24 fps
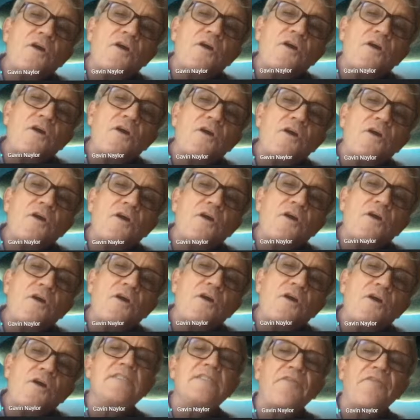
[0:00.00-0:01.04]
all of
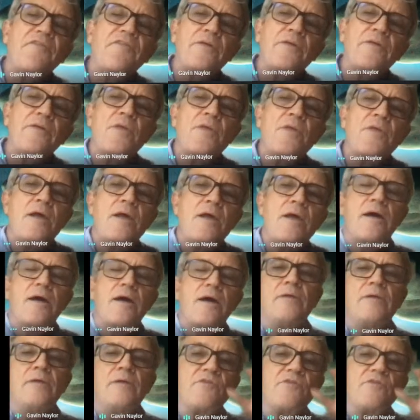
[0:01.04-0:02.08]
these different
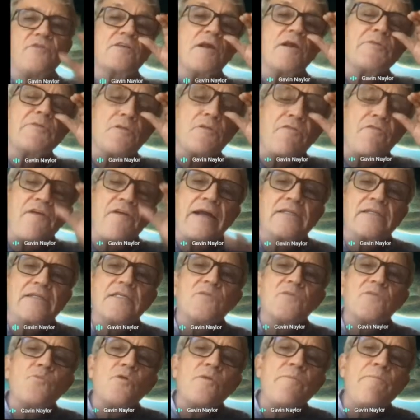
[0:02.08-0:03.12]
transcription
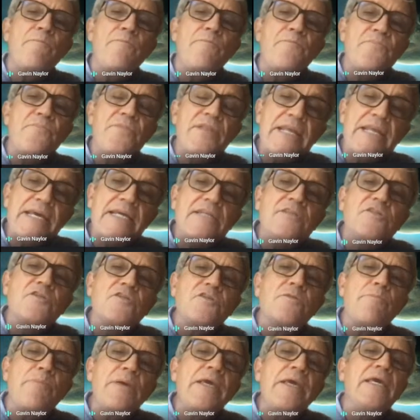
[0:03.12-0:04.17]
factors would need to
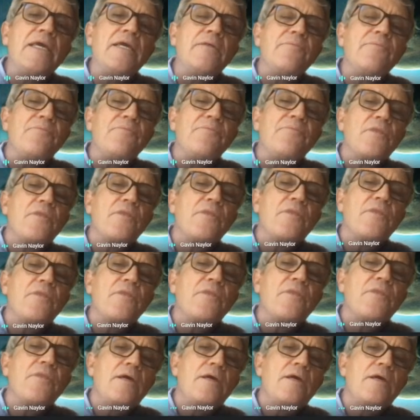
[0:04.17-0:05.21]
be
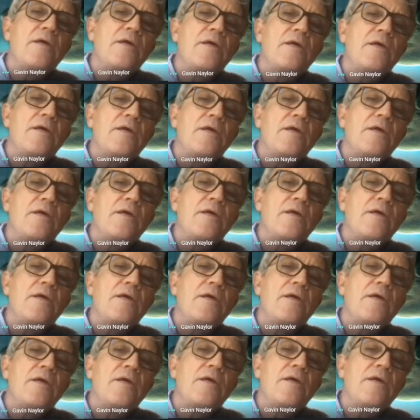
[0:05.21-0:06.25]
to make this
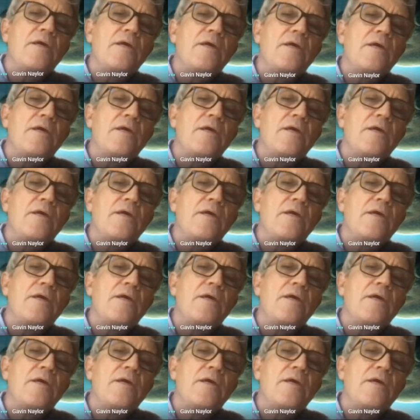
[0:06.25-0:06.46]
pattern.